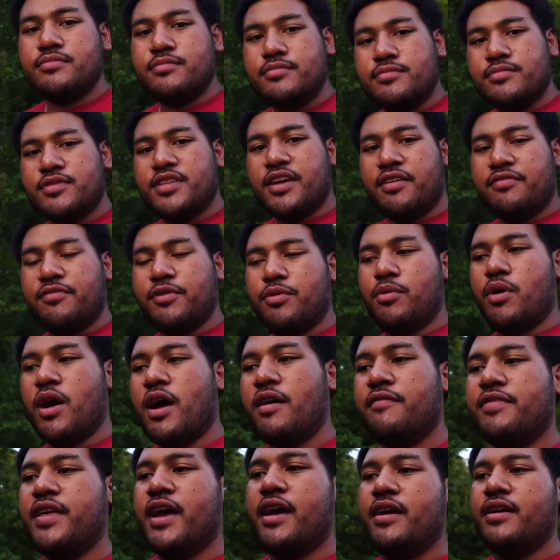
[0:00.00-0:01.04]
definitely will
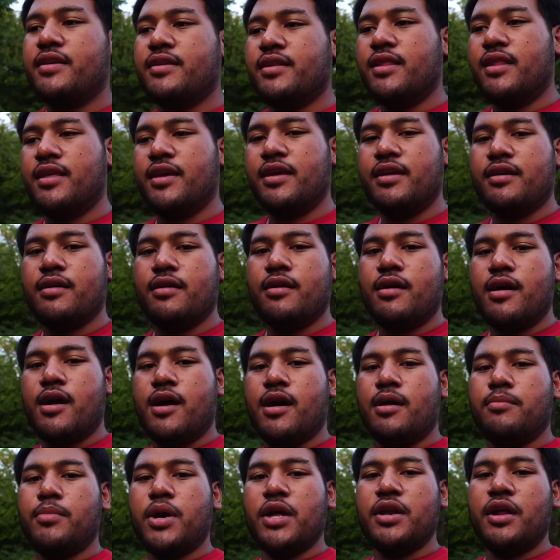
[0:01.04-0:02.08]
have that in the link.
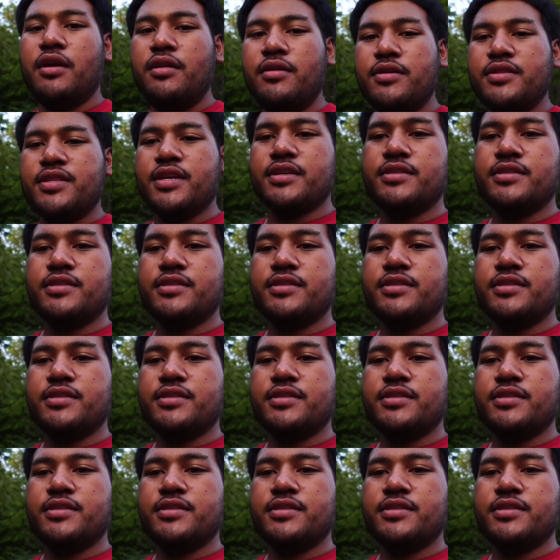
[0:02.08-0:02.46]
Another thing